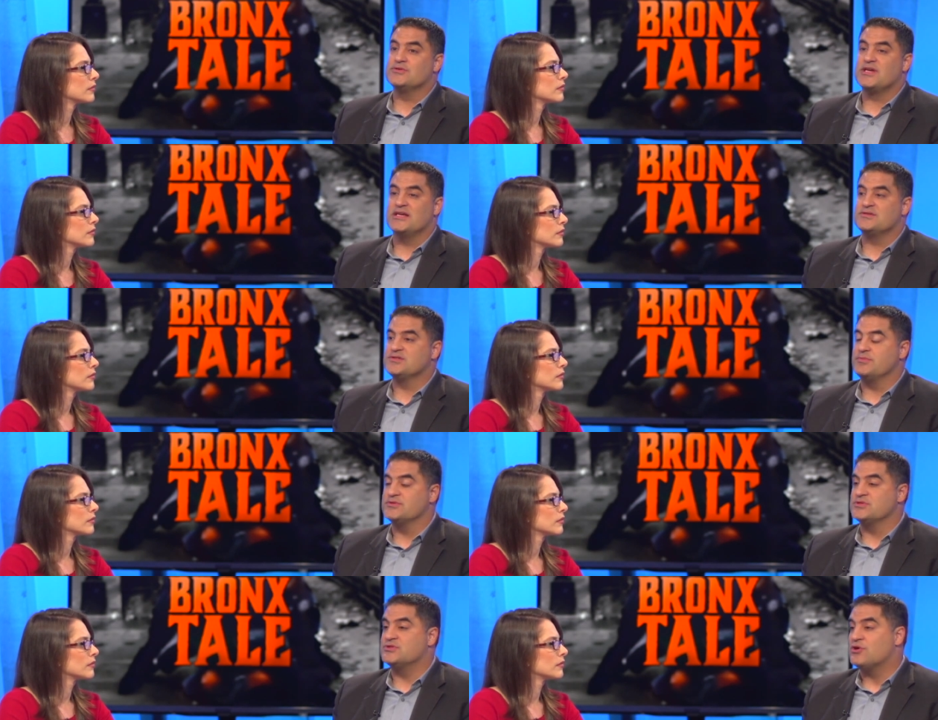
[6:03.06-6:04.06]
Speaker 1: Those guys are
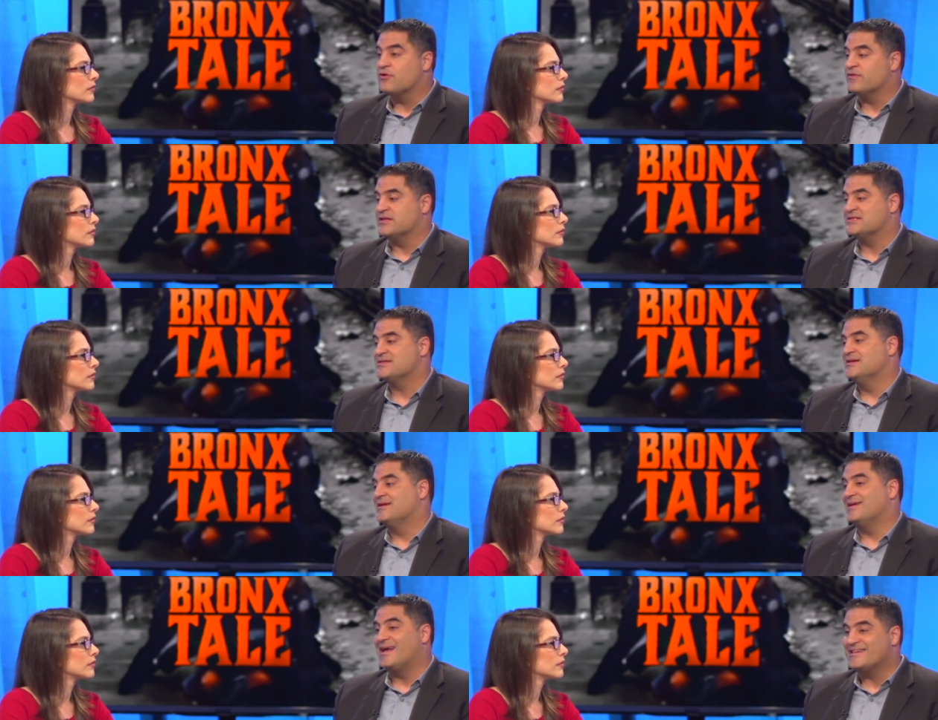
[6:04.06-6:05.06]
supposed to serve us,
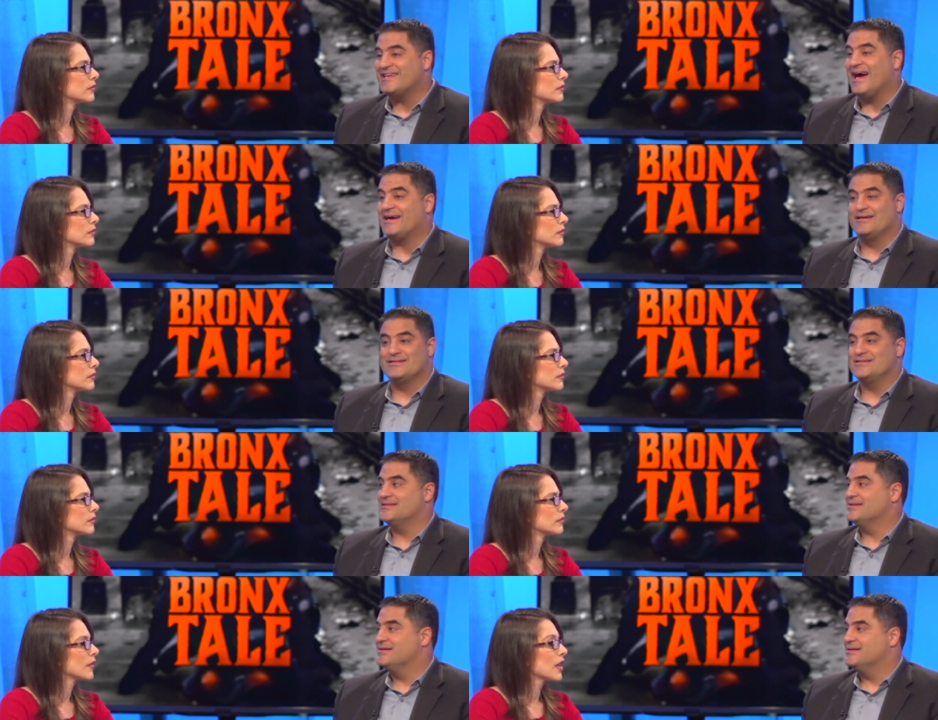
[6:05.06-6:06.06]
not attack us.
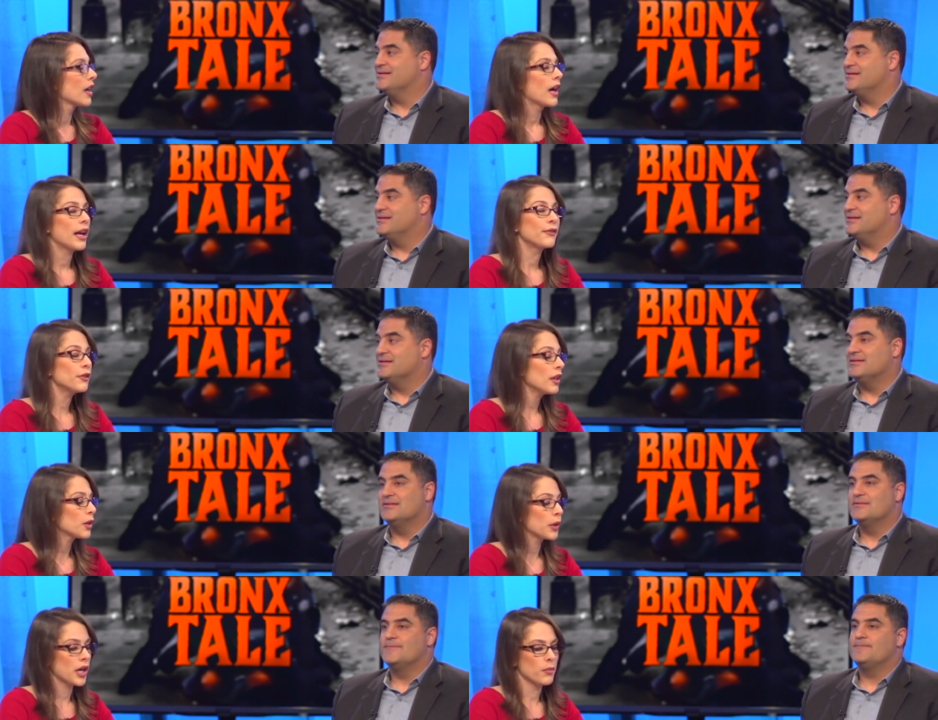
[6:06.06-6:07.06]
Speaker 2: I feel
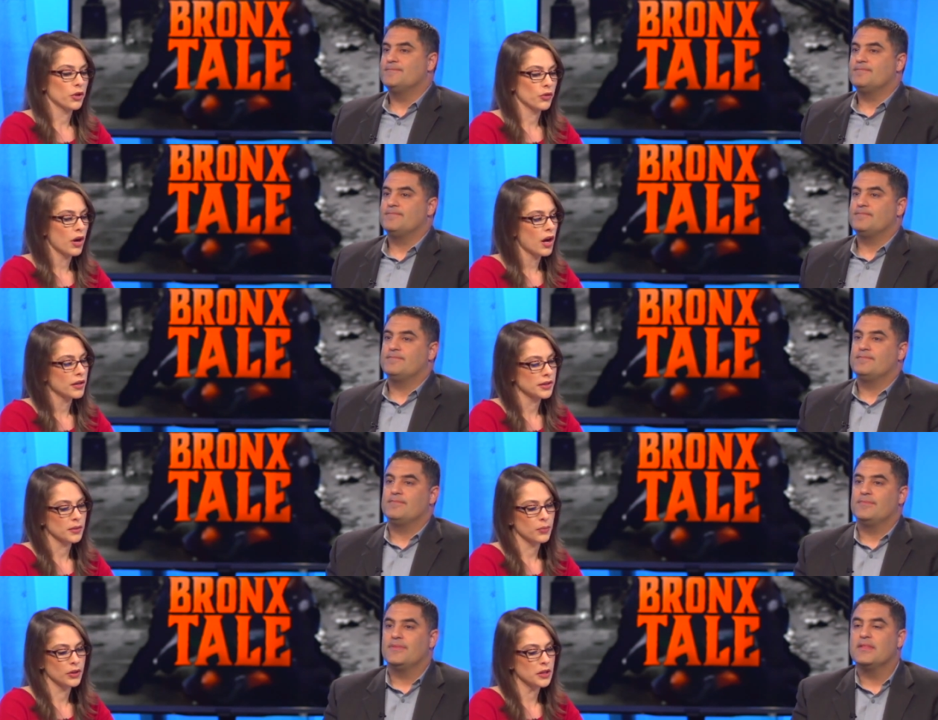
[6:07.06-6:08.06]
like we come across
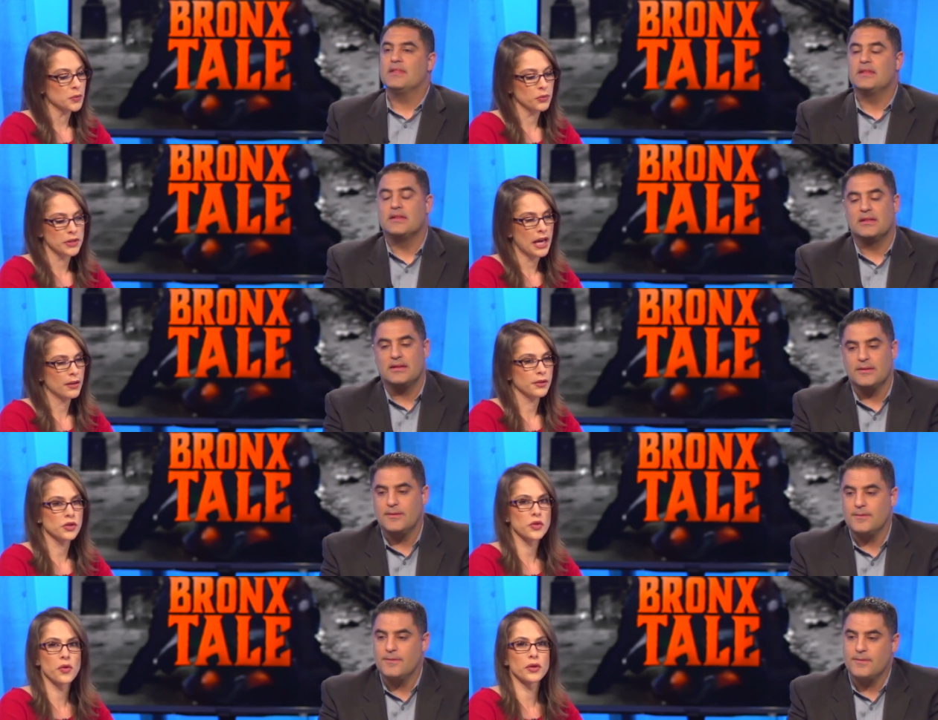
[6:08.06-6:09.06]
police brutality
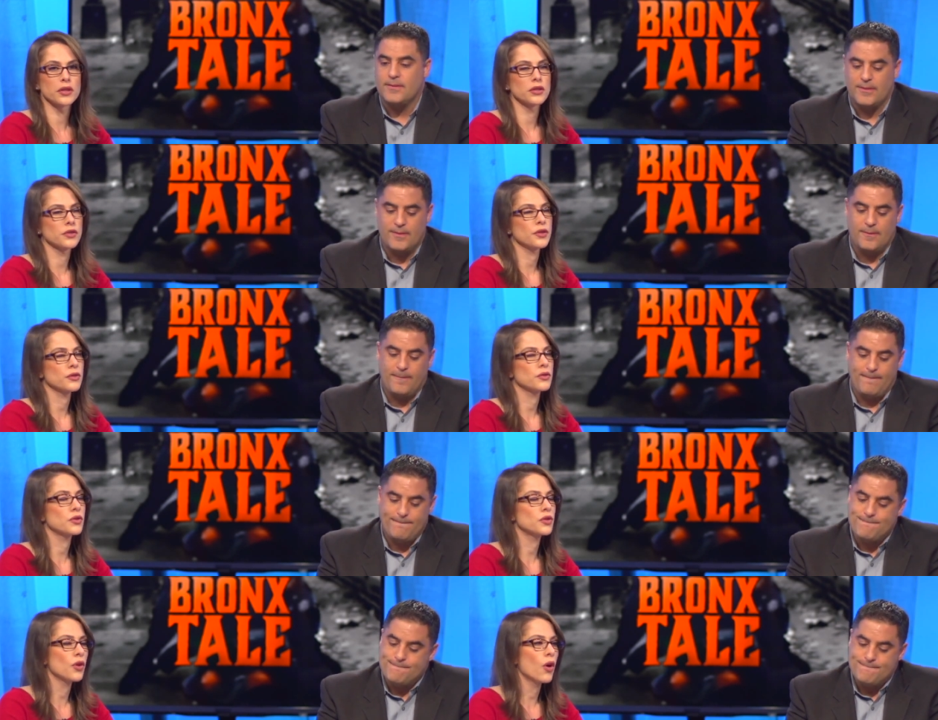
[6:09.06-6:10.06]
stories
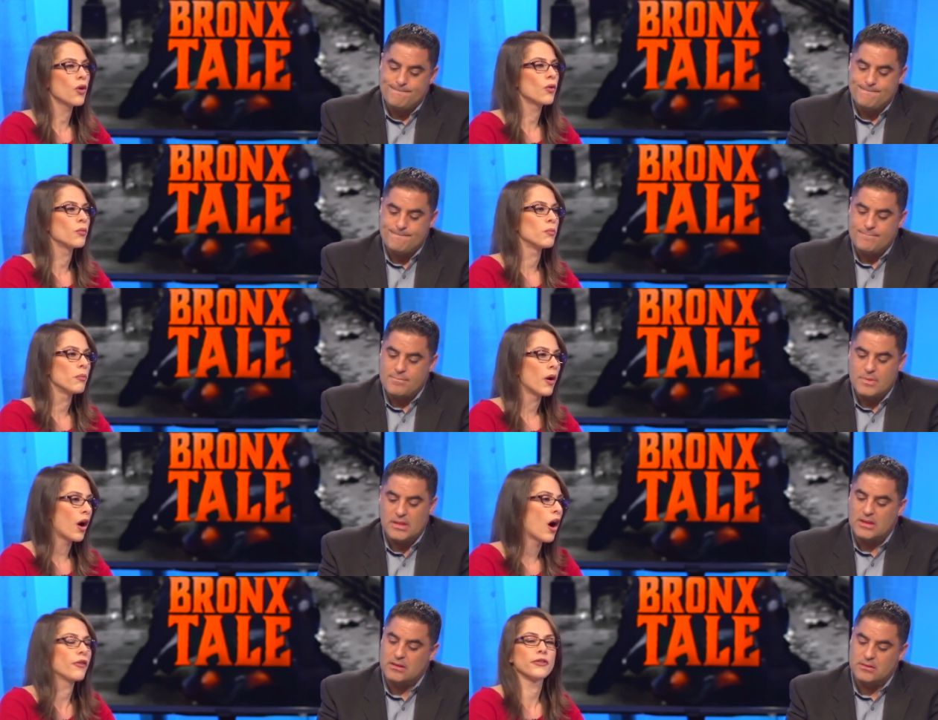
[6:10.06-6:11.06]
so
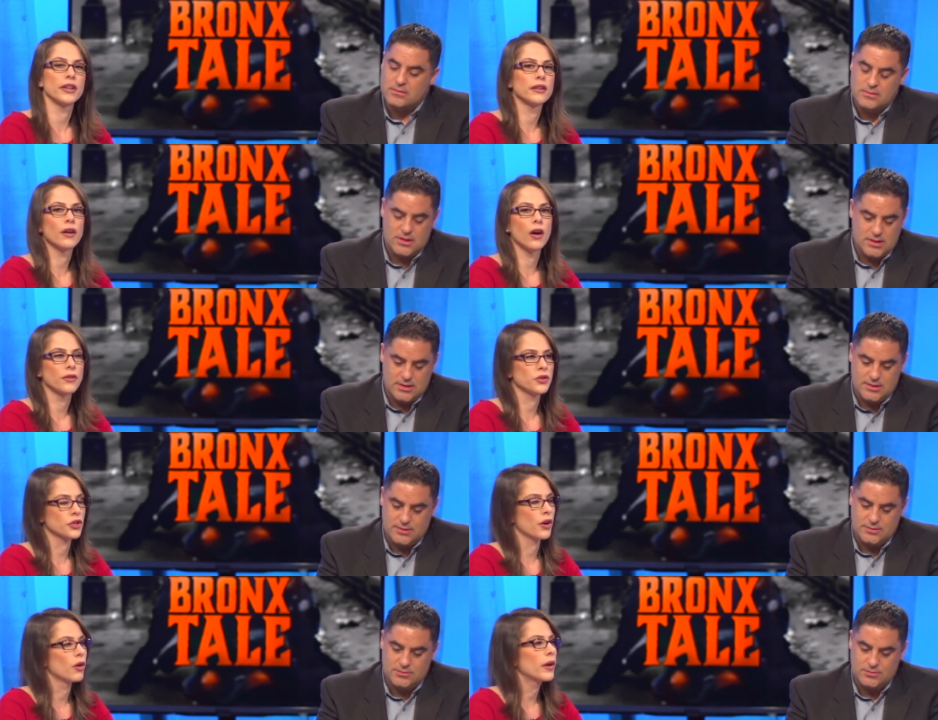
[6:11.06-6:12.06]
often on the
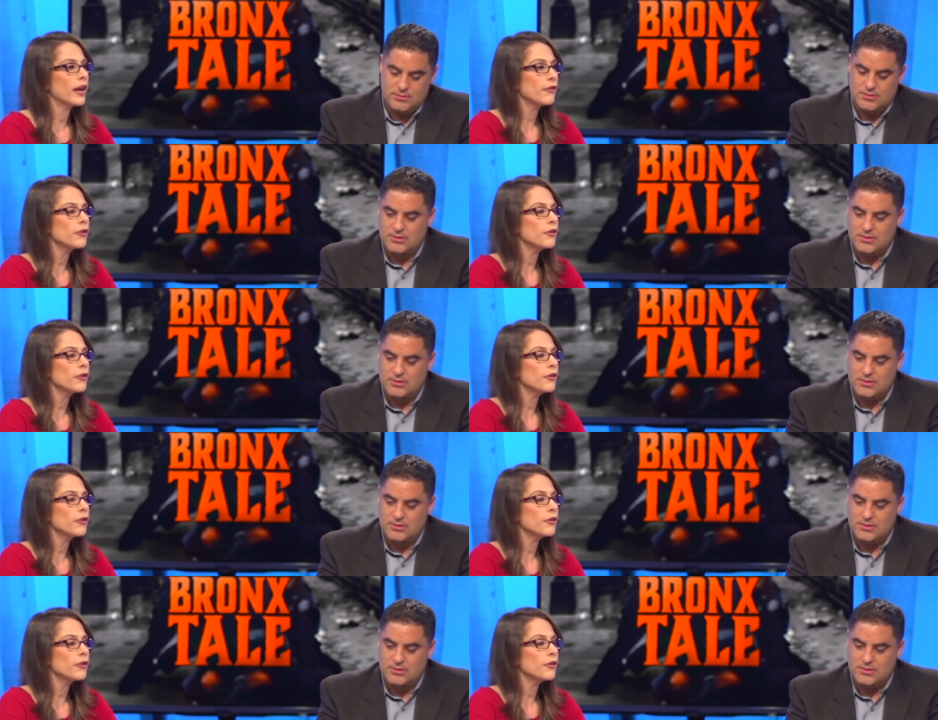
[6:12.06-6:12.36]
show. And I